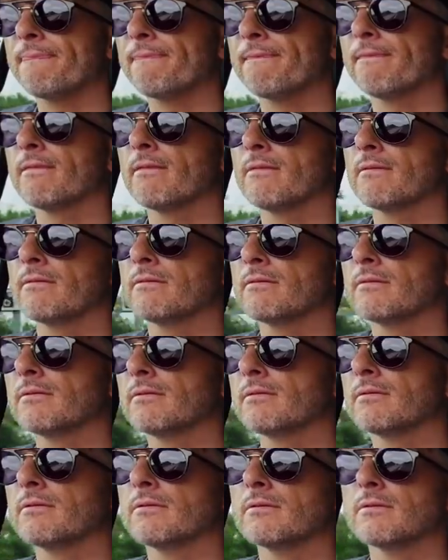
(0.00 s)

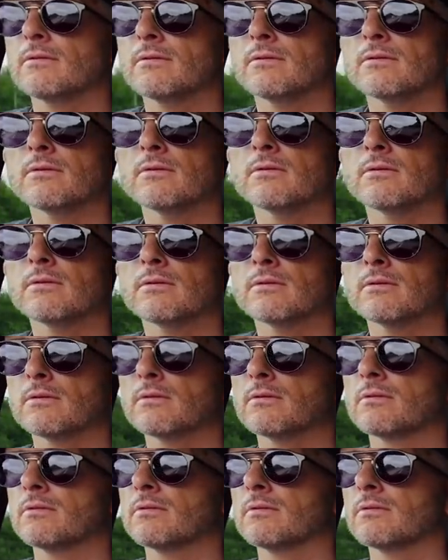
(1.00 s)

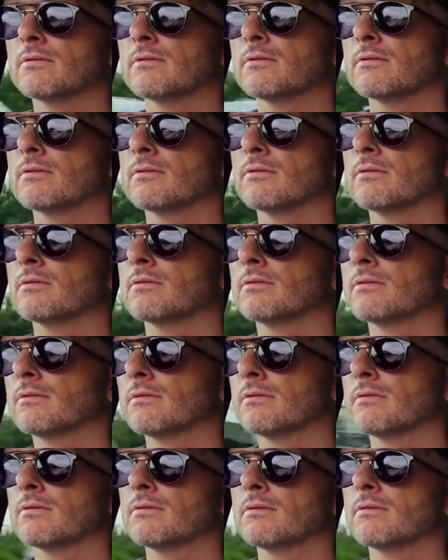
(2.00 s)

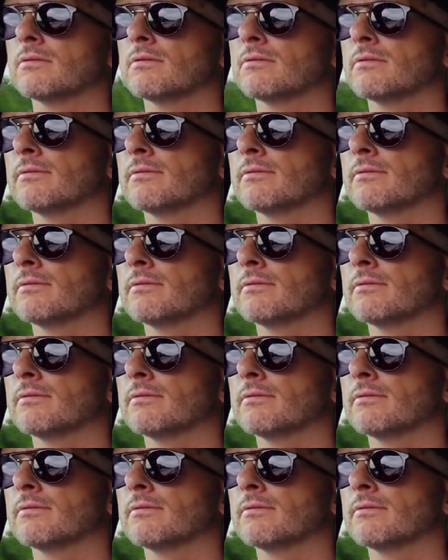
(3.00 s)
The person shown says nothing.